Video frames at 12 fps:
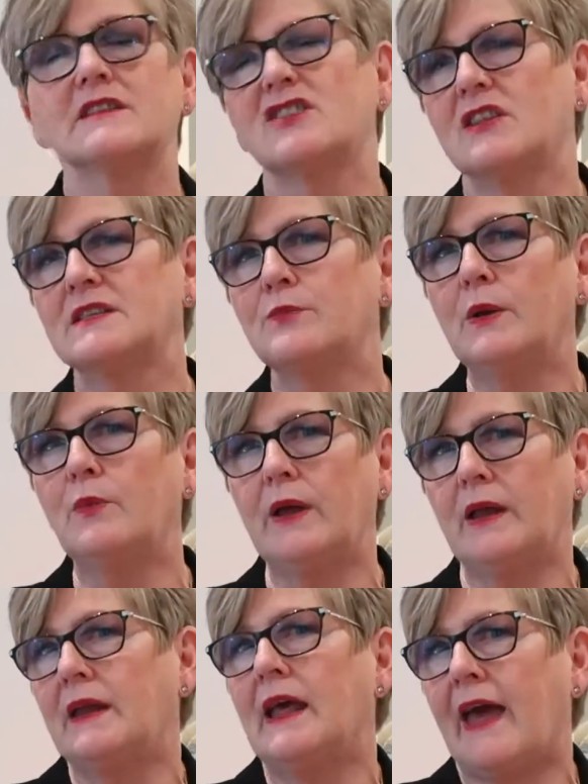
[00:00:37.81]
So there's a
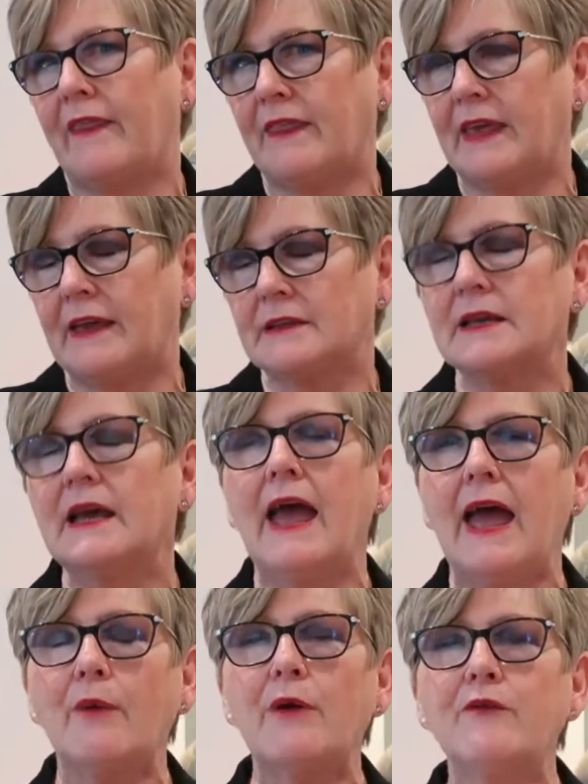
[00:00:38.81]
win-win at the end.
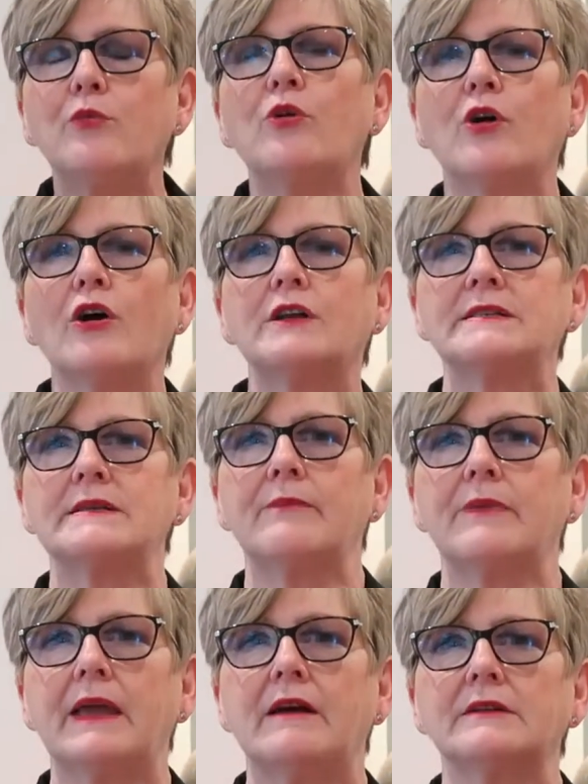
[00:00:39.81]
However, we'll go to
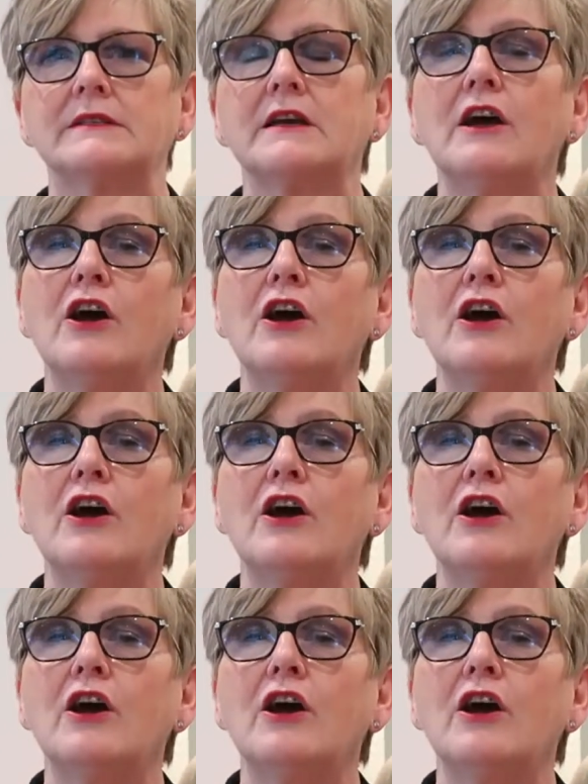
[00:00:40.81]
something else.